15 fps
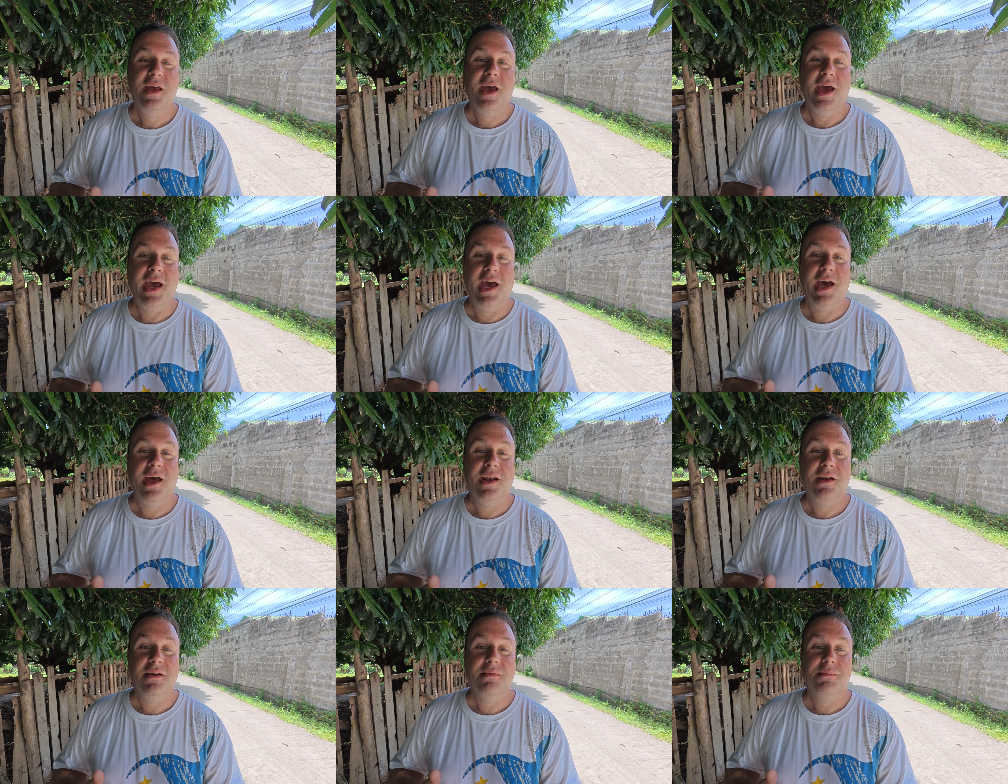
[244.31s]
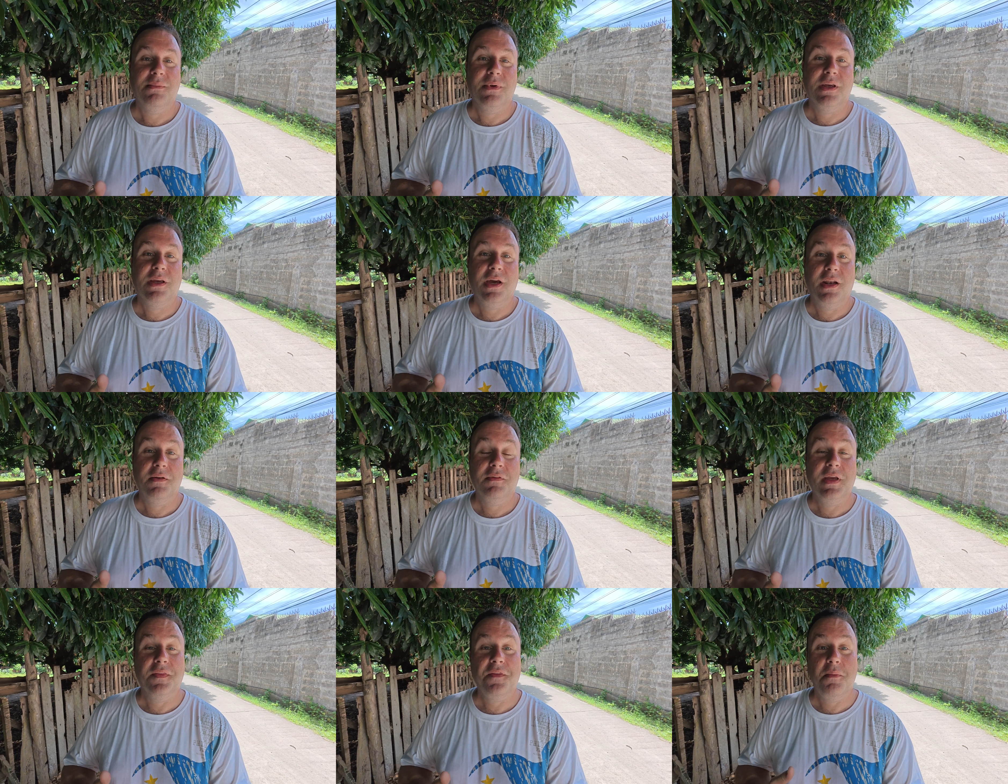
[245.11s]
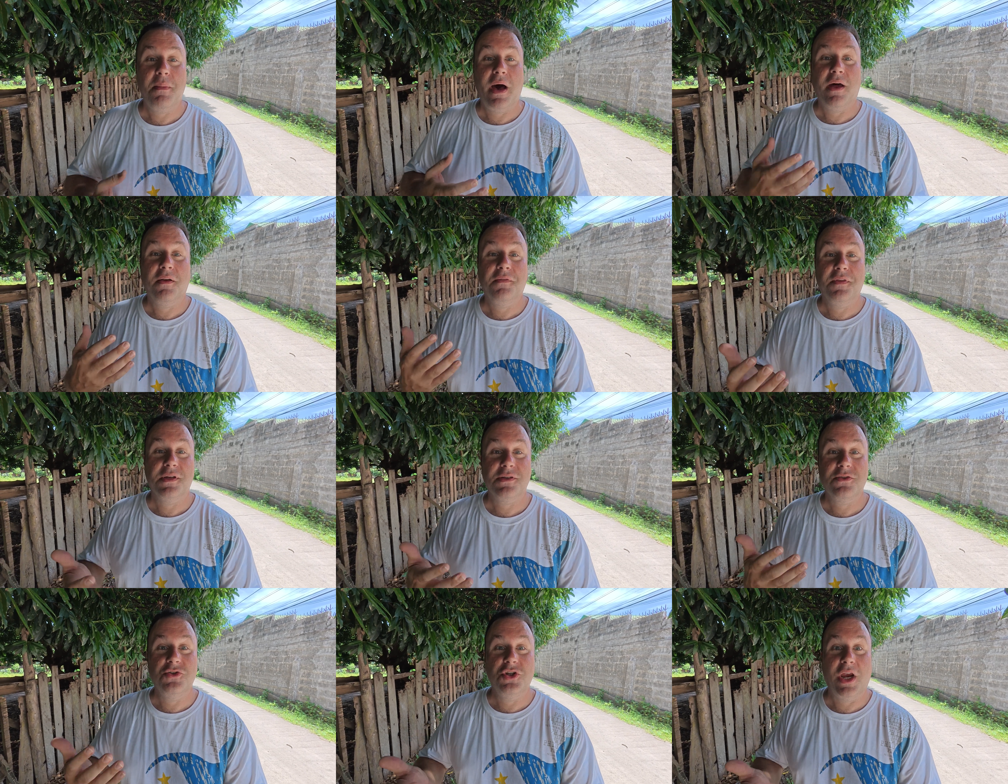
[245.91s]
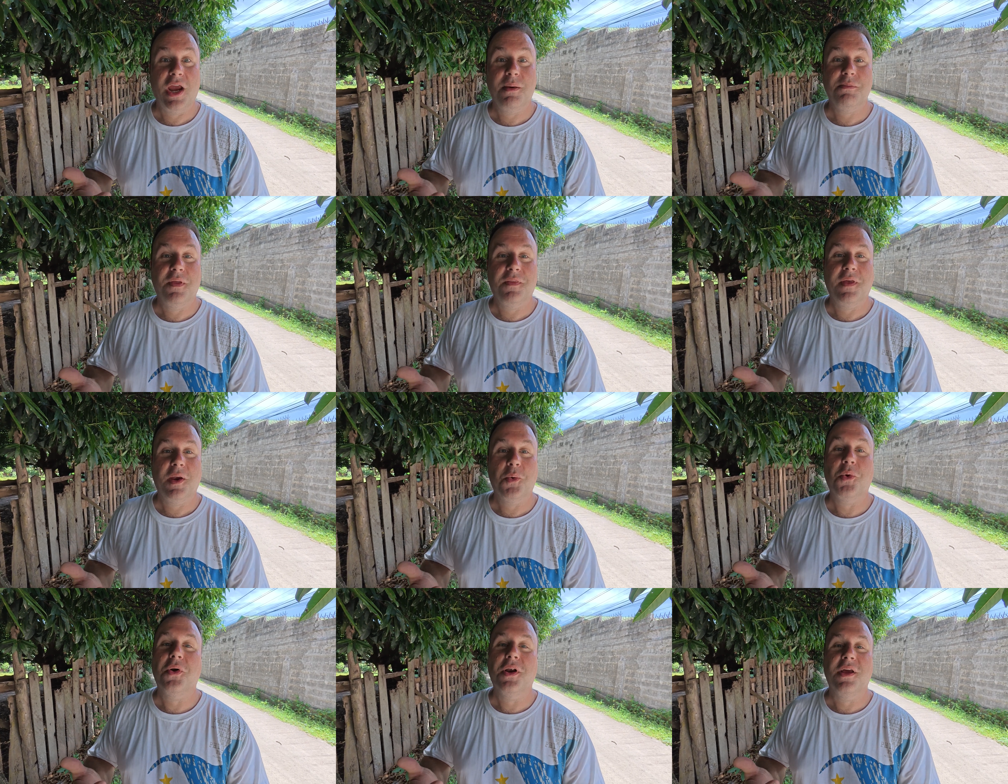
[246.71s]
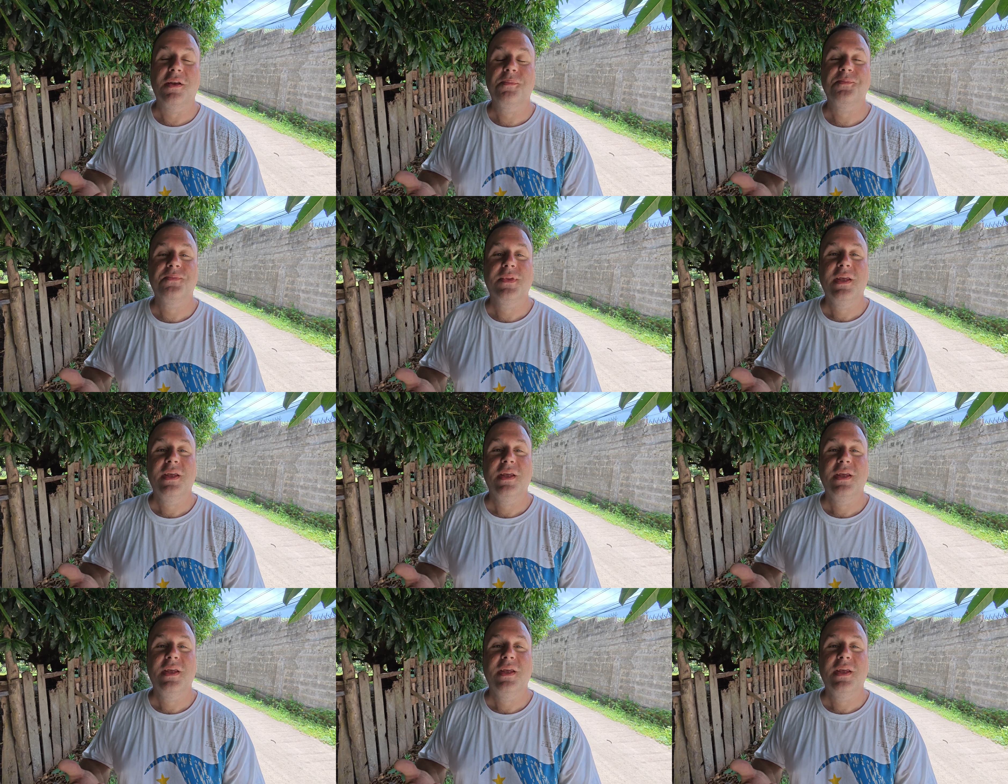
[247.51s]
and kind of get them out of this jam that they were in.